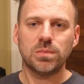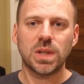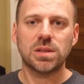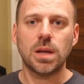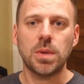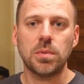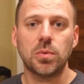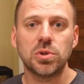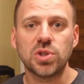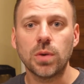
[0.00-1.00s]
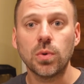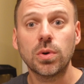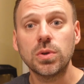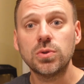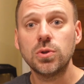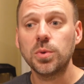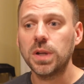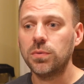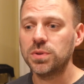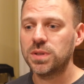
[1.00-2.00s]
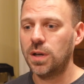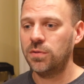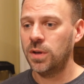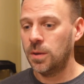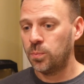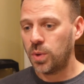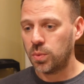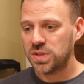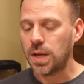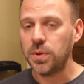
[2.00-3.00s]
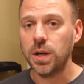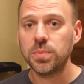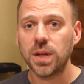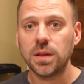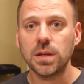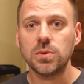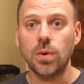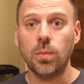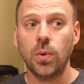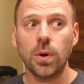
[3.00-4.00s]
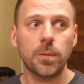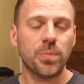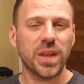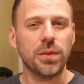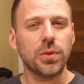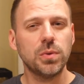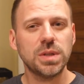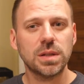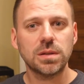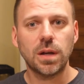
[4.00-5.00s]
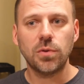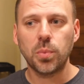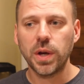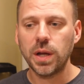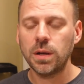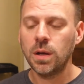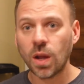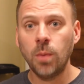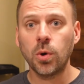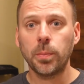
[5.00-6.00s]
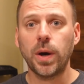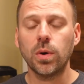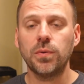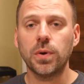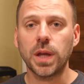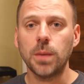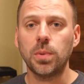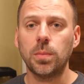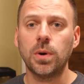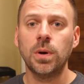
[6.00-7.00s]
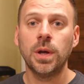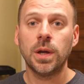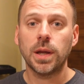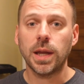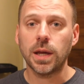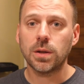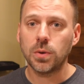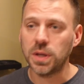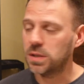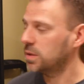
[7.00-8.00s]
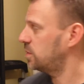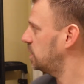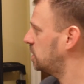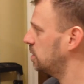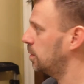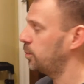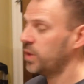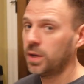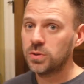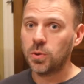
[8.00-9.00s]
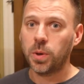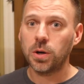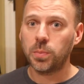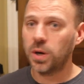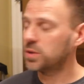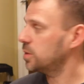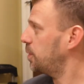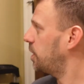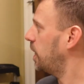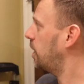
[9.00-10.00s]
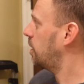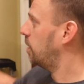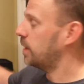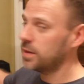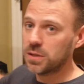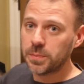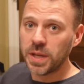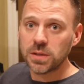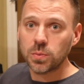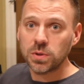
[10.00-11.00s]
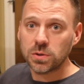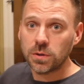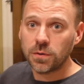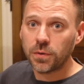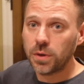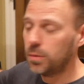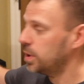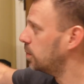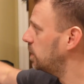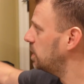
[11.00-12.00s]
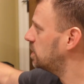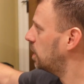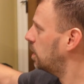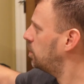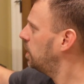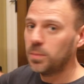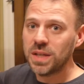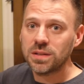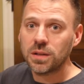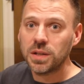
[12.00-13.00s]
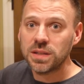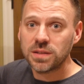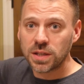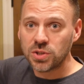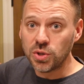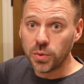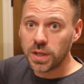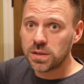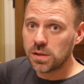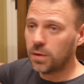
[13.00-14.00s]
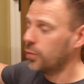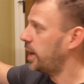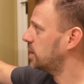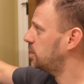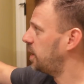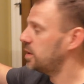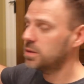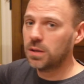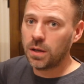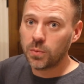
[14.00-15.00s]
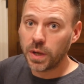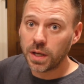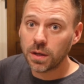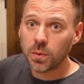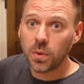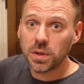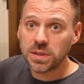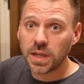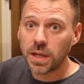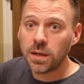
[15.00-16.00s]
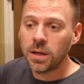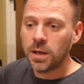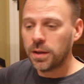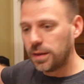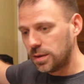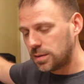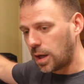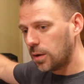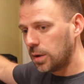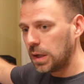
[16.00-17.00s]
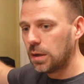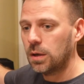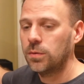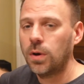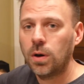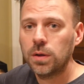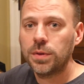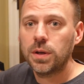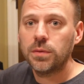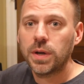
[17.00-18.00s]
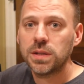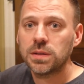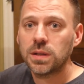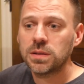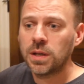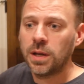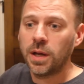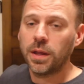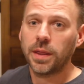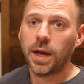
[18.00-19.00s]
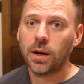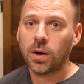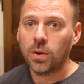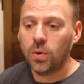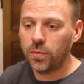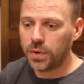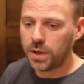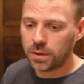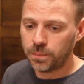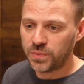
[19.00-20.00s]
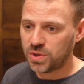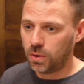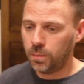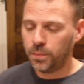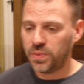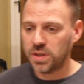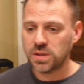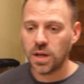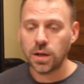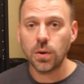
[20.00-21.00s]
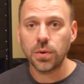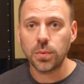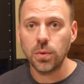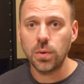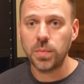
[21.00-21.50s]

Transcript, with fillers: let's say maybe more general consumer level stuff, but we're stepping up to, I think, to a more enthusiast level brand, a more powerful, capable, and cohesive system. So part and parcel with that, I've got the space reserved for the Ubiquiti setup. Basically 6 units of rack space right here will contain the entirety of all of the devices that are over here. So let's kind of go through them